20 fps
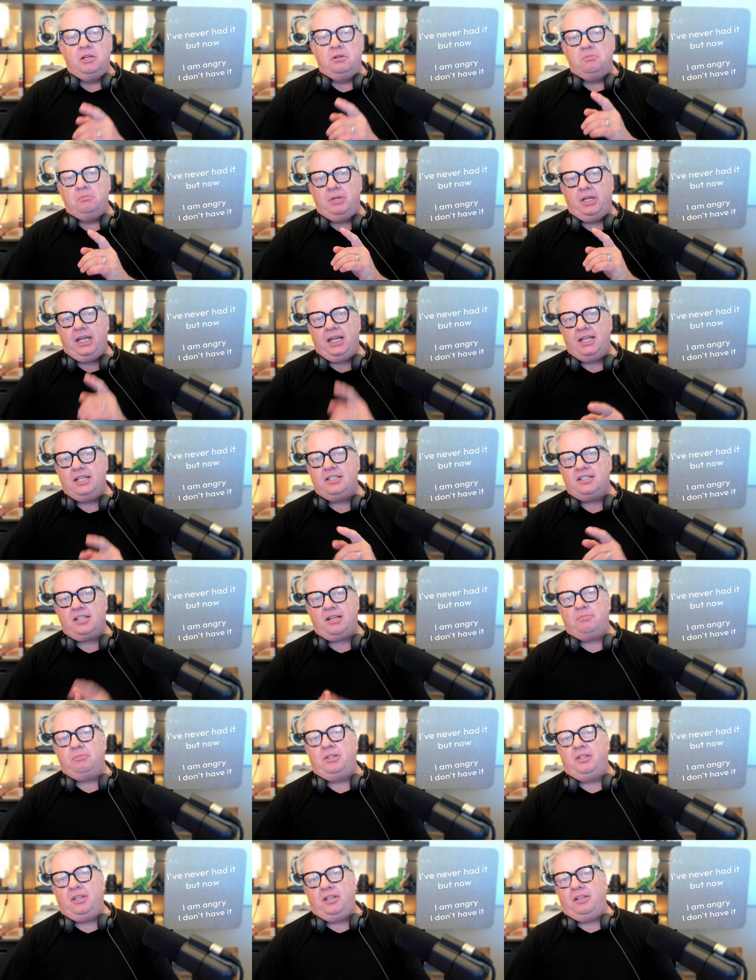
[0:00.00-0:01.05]
But here's some
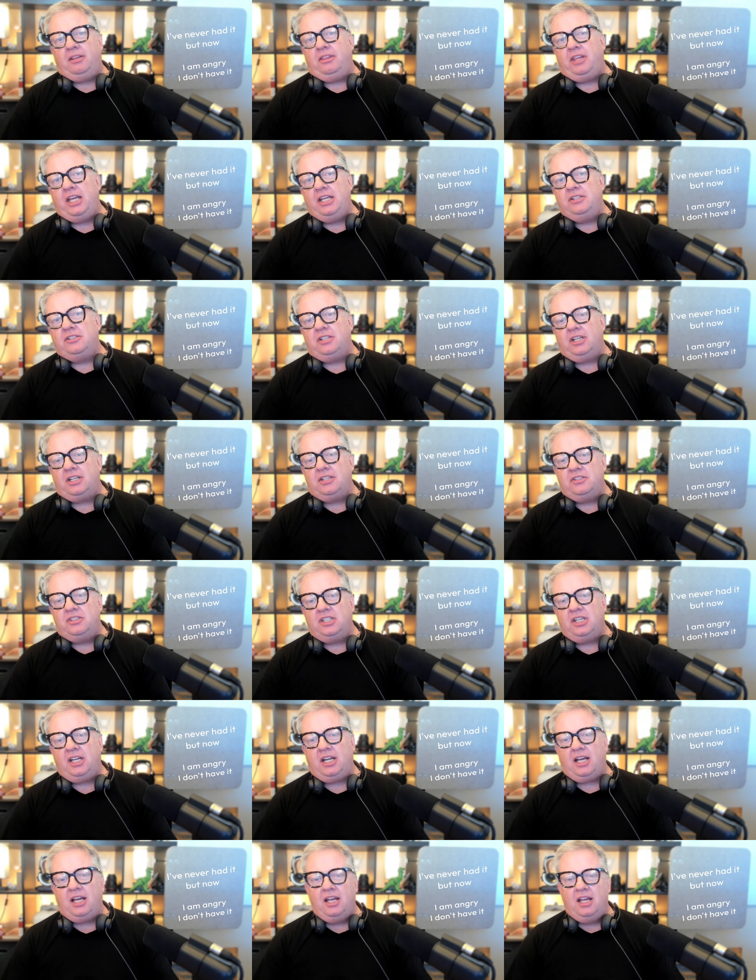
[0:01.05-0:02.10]
things to
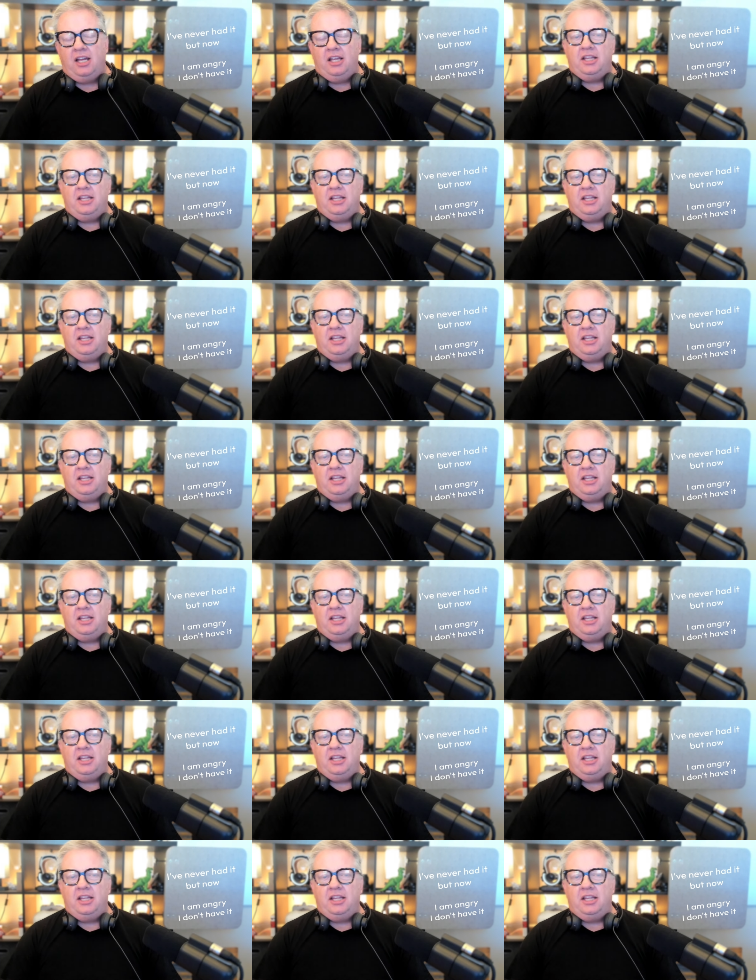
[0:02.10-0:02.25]
consider.